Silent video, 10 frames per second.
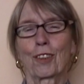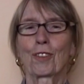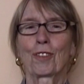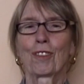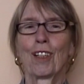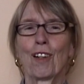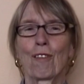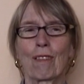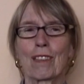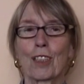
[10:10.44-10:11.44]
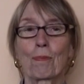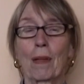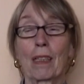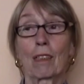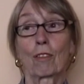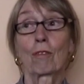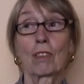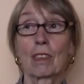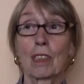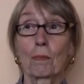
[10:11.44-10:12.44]
who is
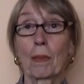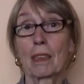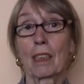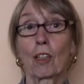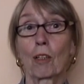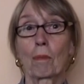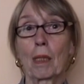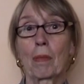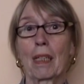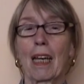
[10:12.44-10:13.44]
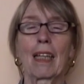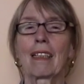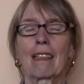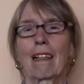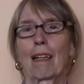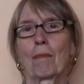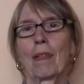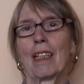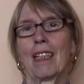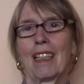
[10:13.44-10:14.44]
expecting her baby anytime.
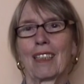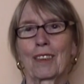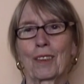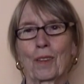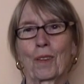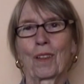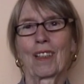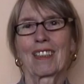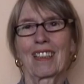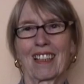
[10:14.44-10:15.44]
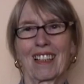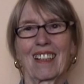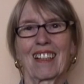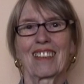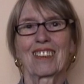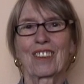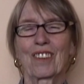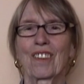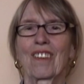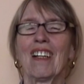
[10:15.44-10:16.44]
So yeah, and
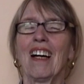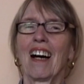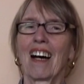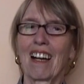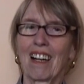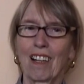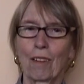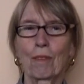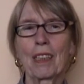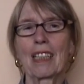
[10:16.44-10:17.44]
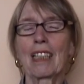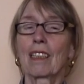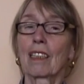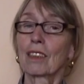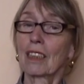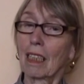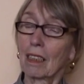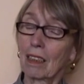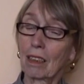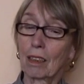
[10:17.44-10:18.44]
so we did
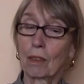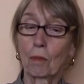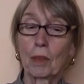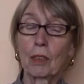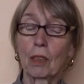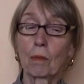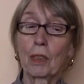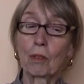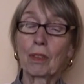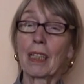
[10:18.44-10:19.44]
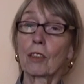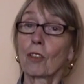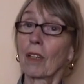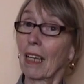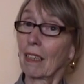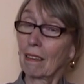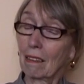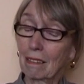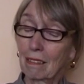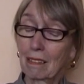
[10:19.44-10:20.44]
we do that together,
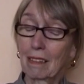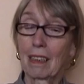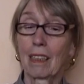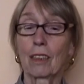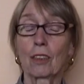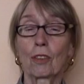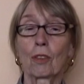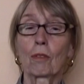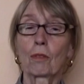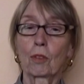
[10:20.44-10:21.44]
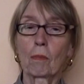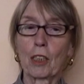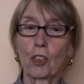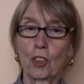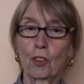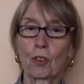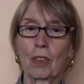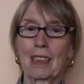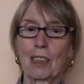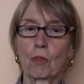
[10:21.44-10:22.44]
you know, to make sure
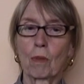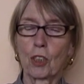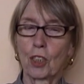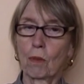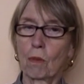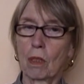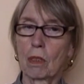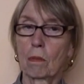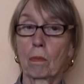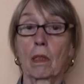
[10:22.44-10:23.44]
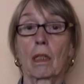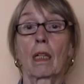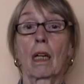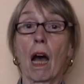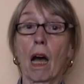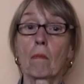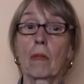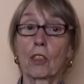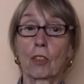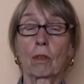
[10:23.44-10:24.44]
it is what she wants, but then I
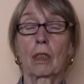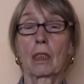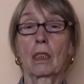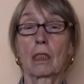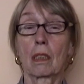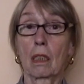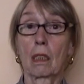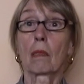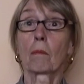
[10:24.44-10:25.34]
make sure it is written